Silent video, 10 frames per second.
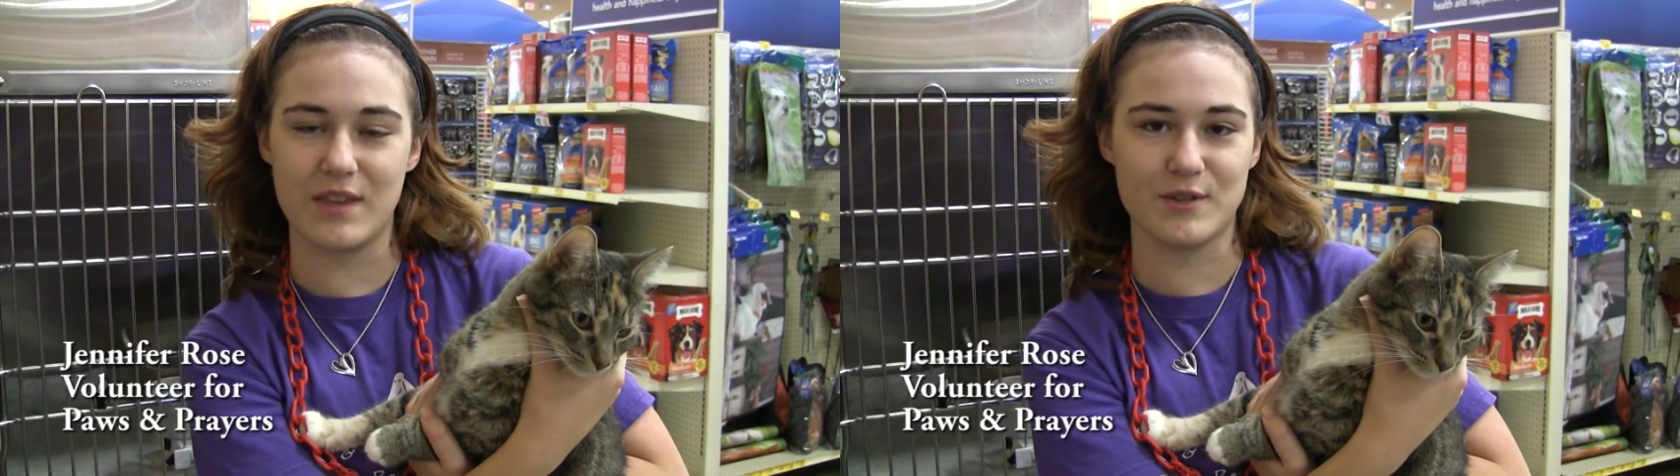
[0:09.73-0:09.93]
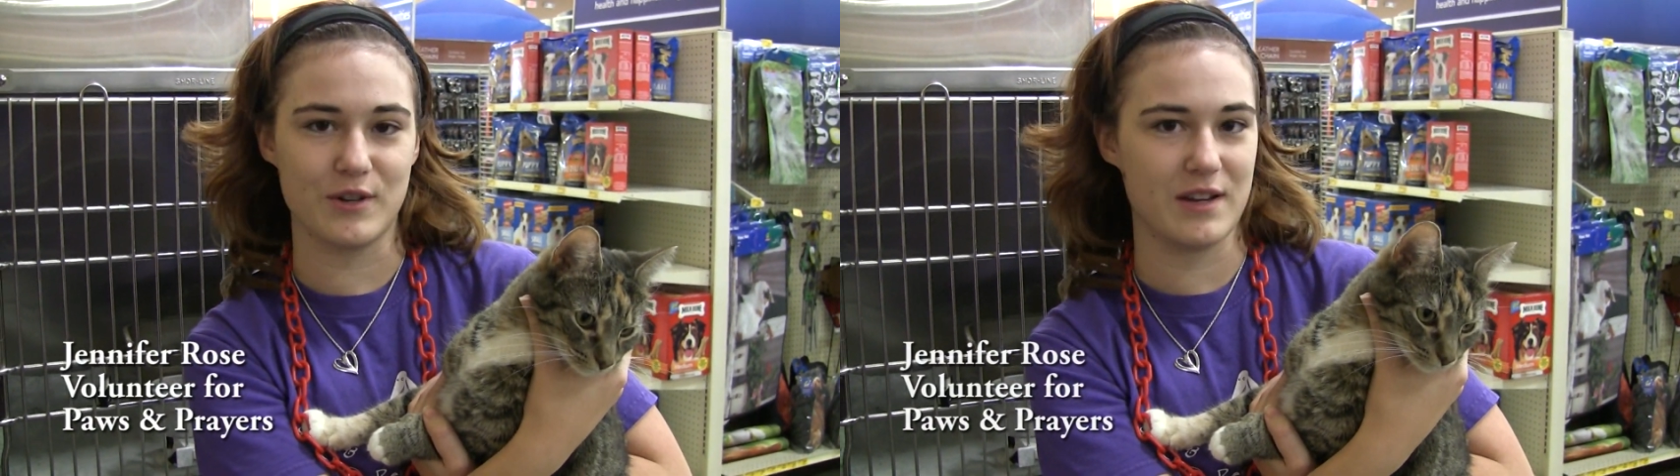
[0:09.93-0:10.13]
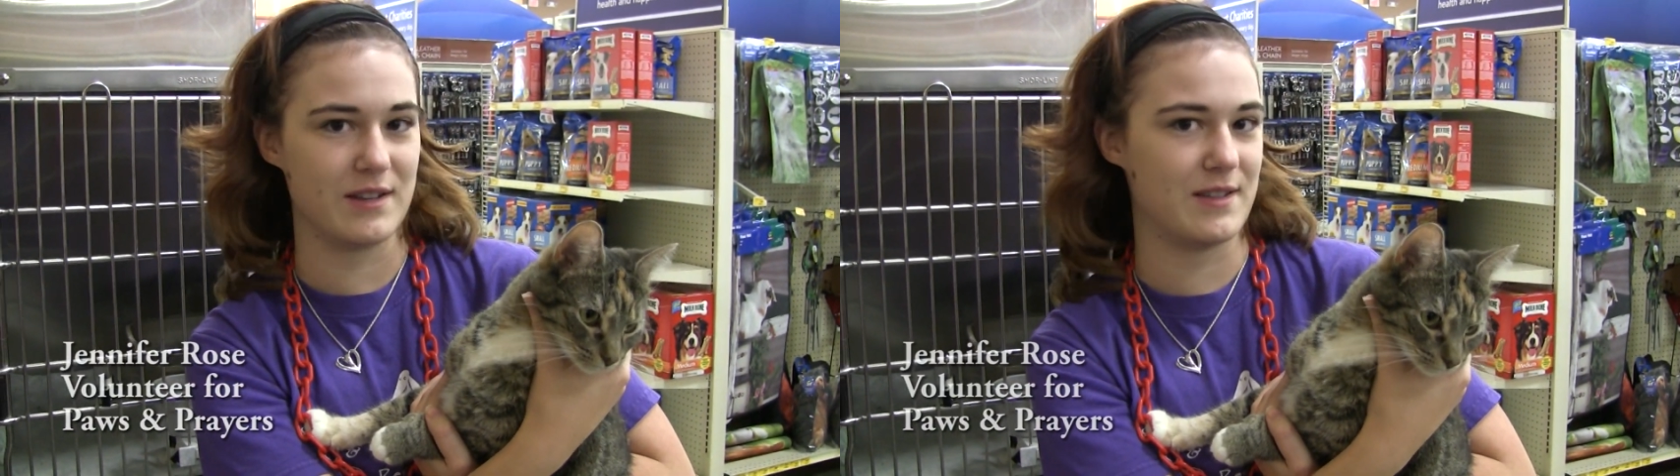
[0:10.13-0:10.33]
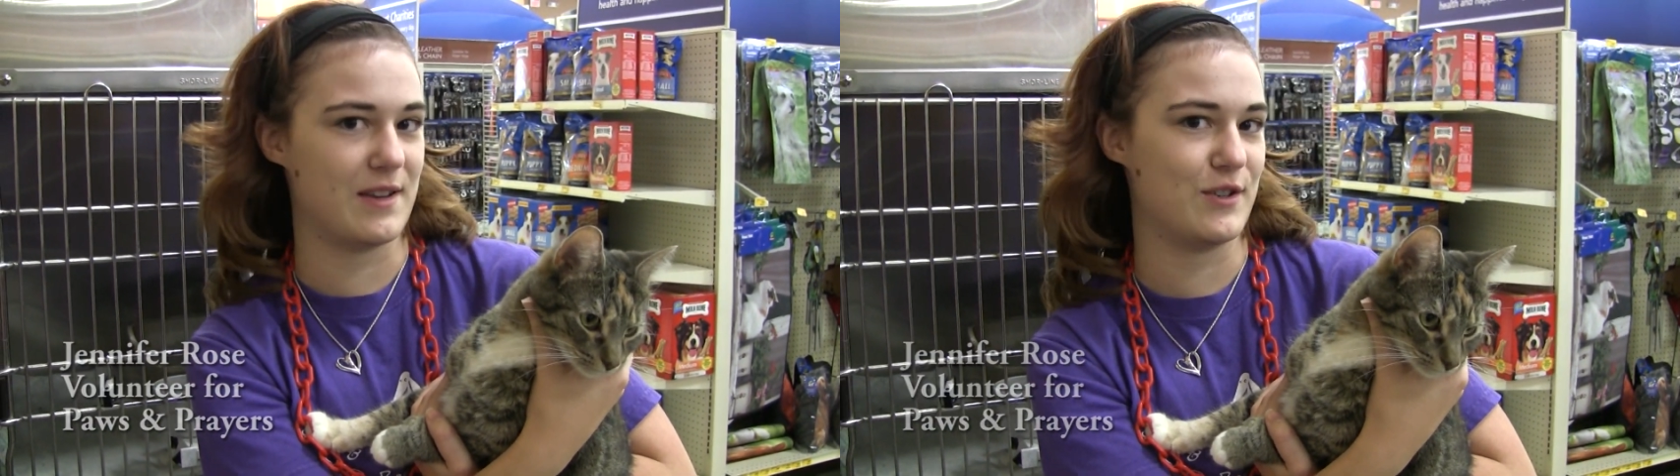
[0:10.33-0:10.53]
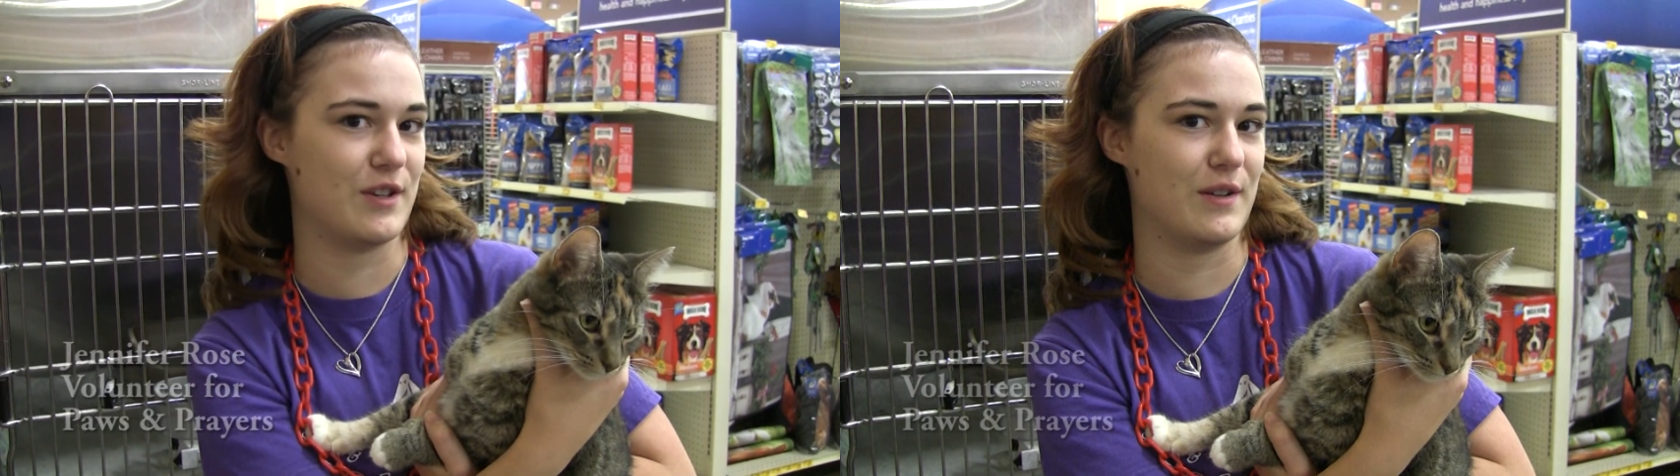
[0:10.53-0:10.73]
this
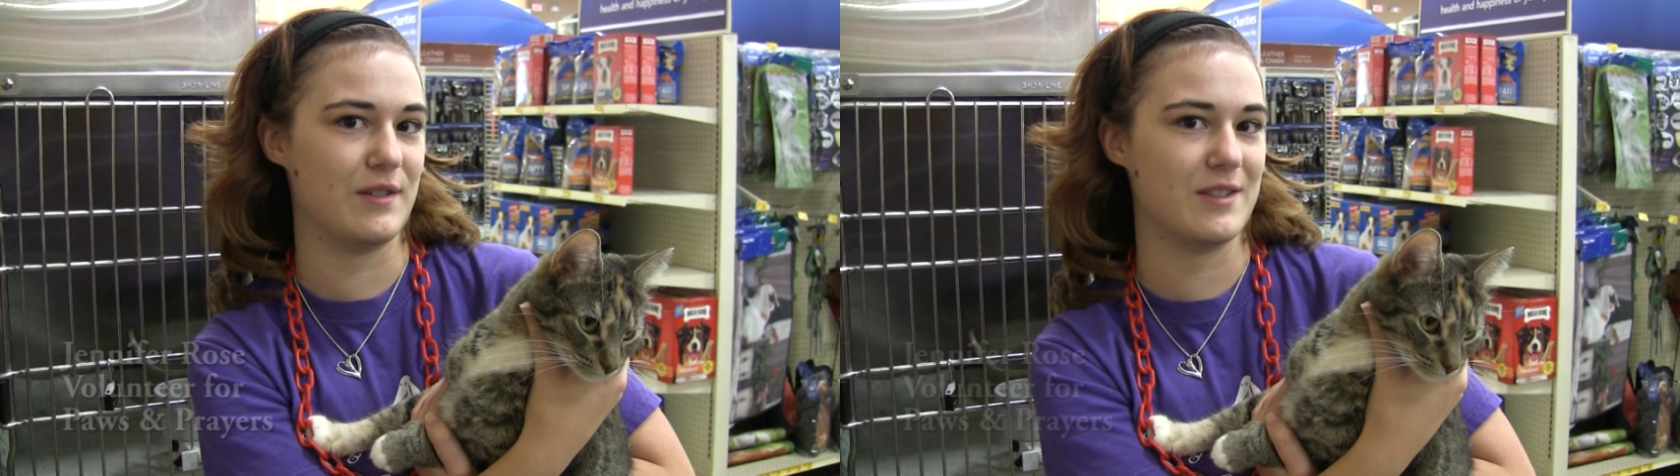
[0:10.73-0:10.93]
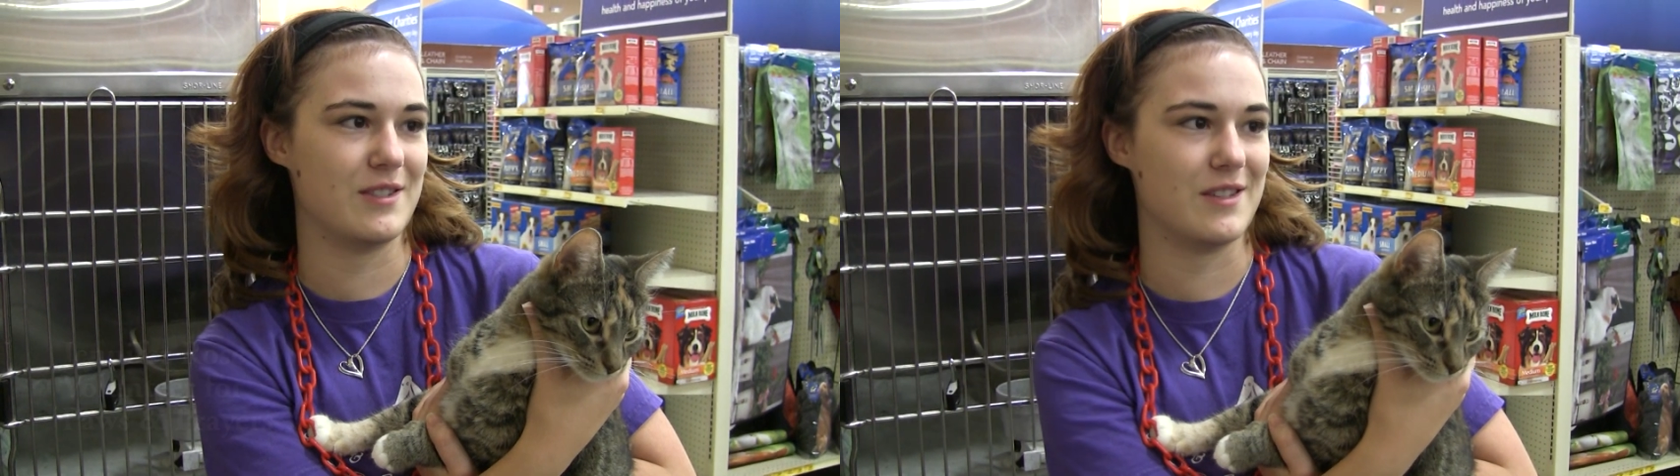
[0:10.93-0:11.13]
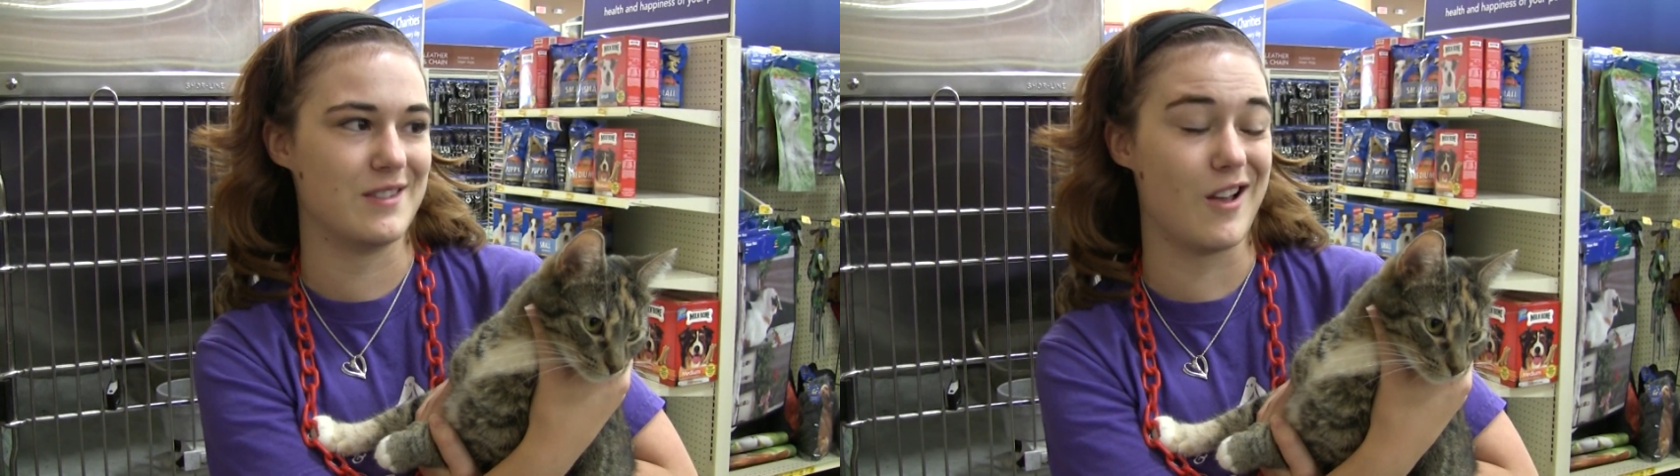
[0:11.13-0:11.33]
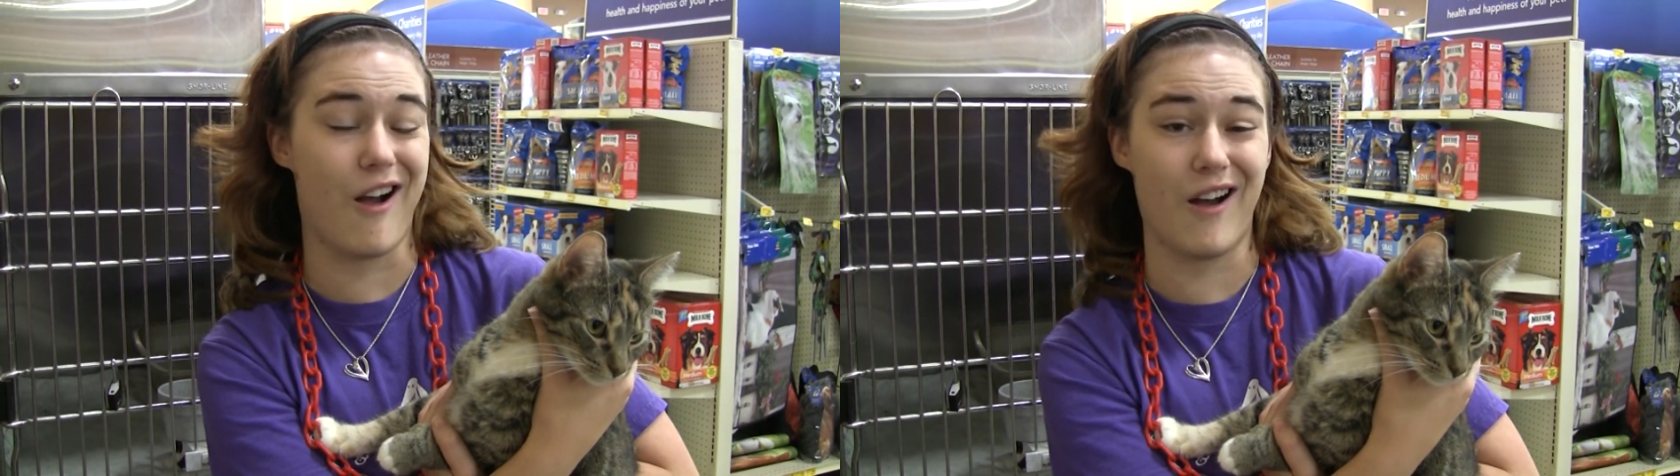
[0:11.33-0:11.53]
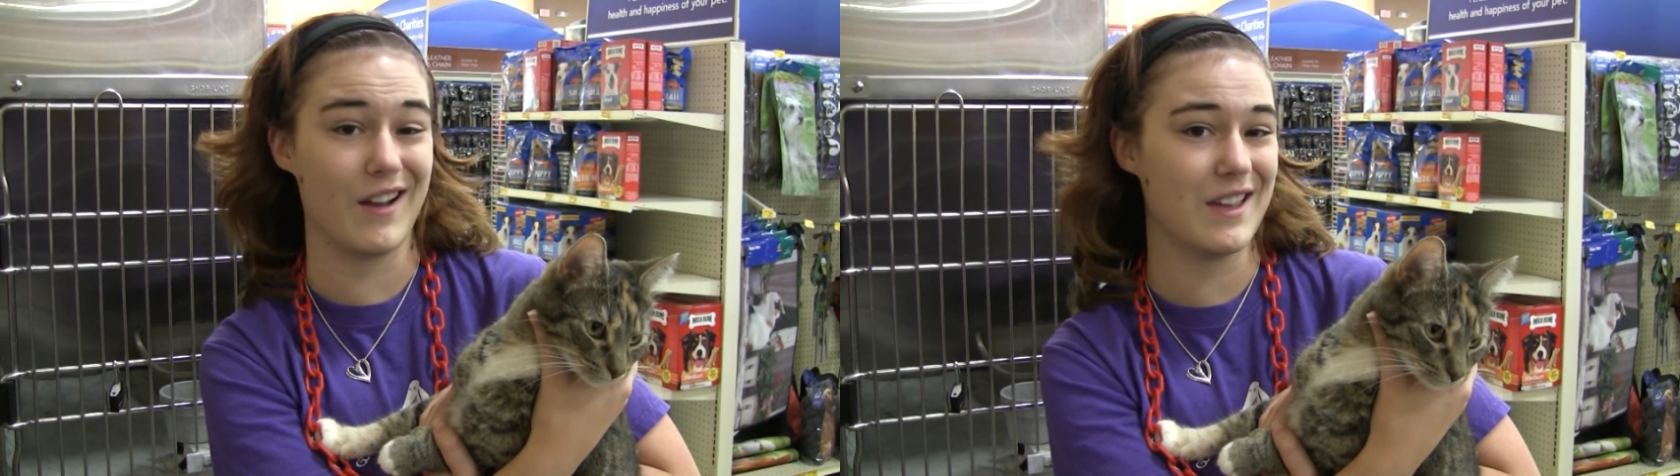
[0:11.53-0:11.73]
organization since
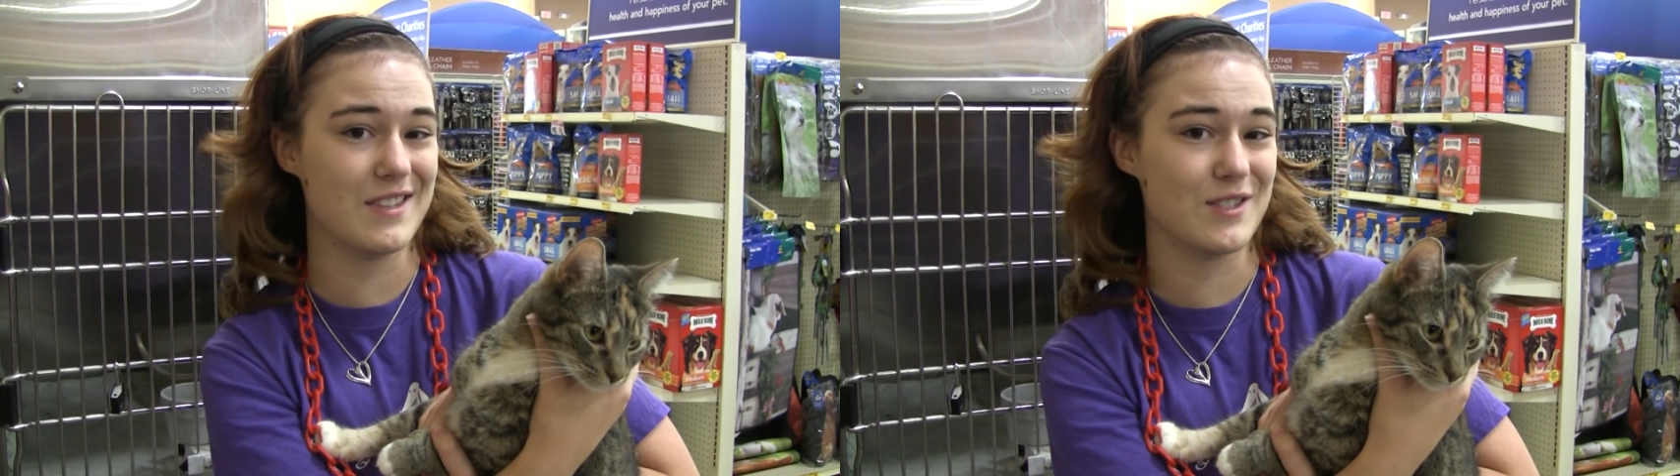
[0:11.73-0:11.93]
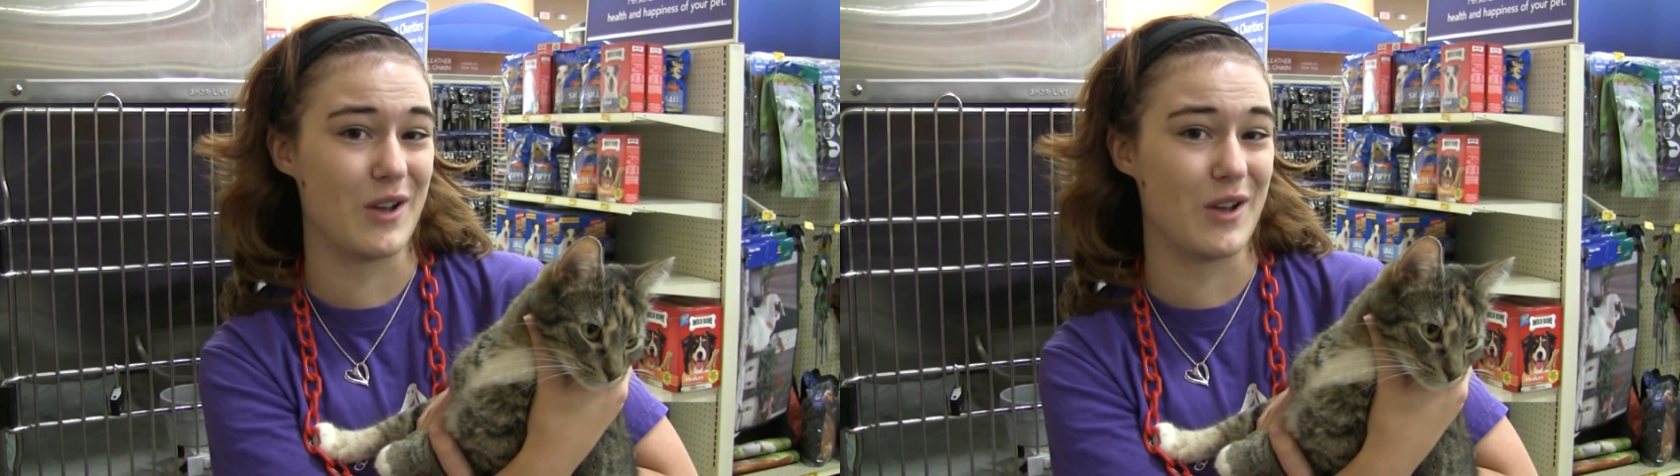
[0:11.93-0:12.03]
August,